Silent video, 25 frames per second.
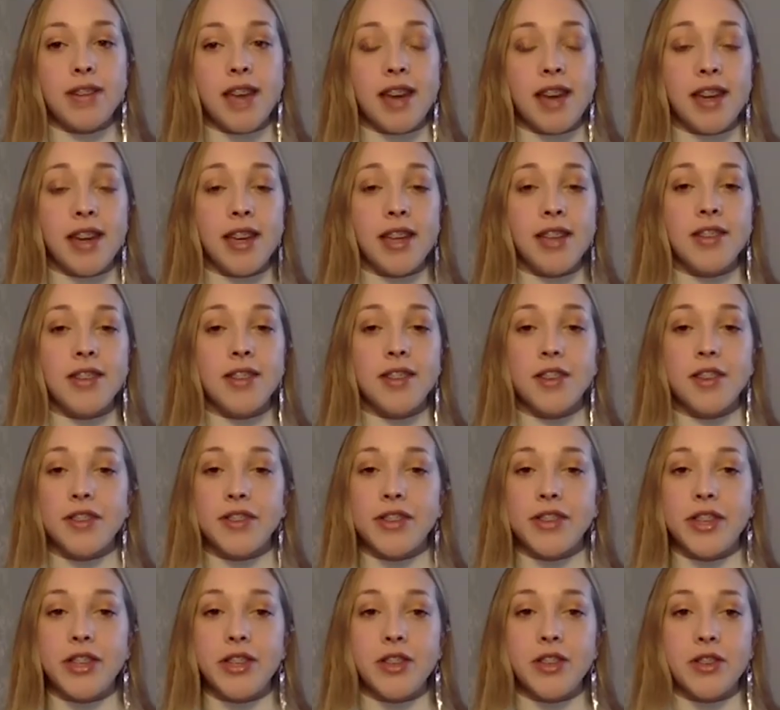heading into their
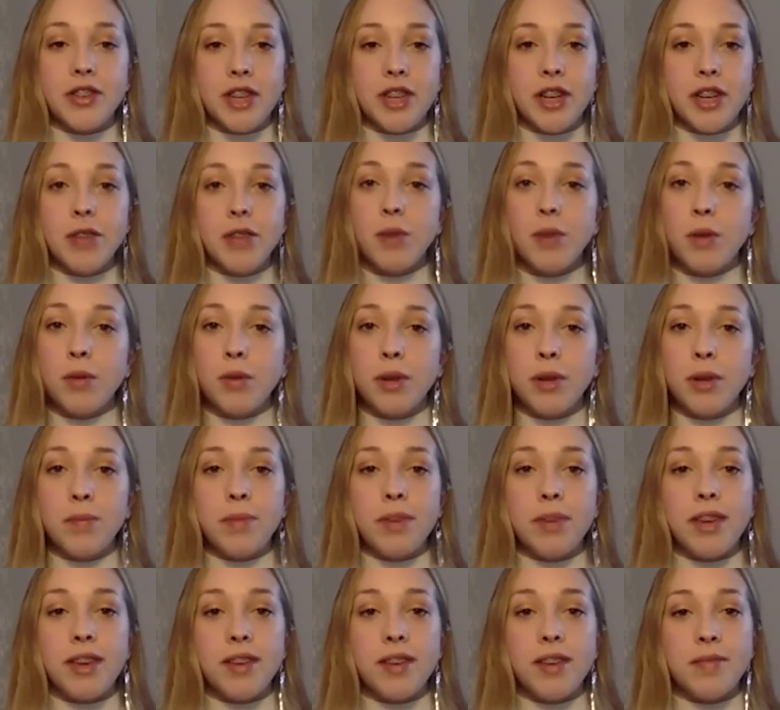senior year, what would it
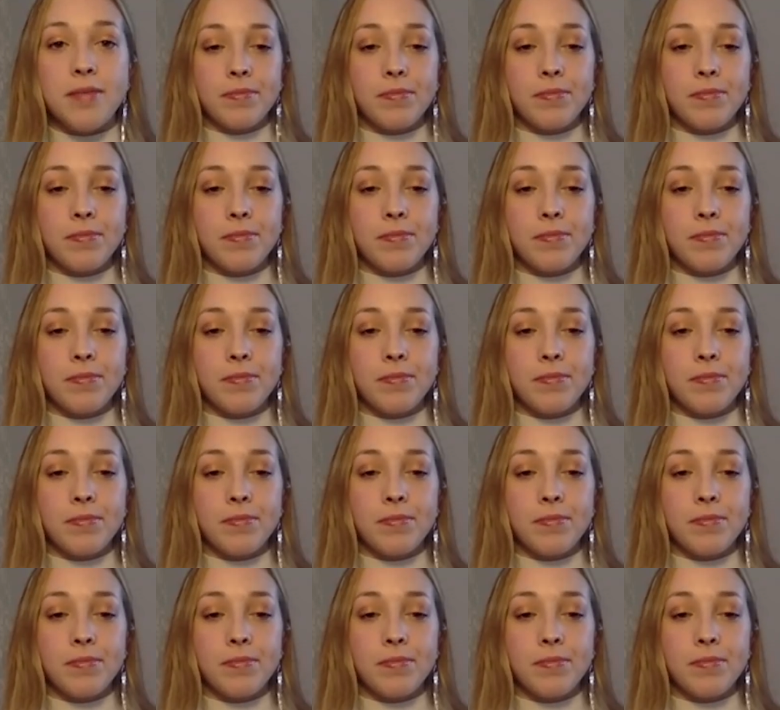be?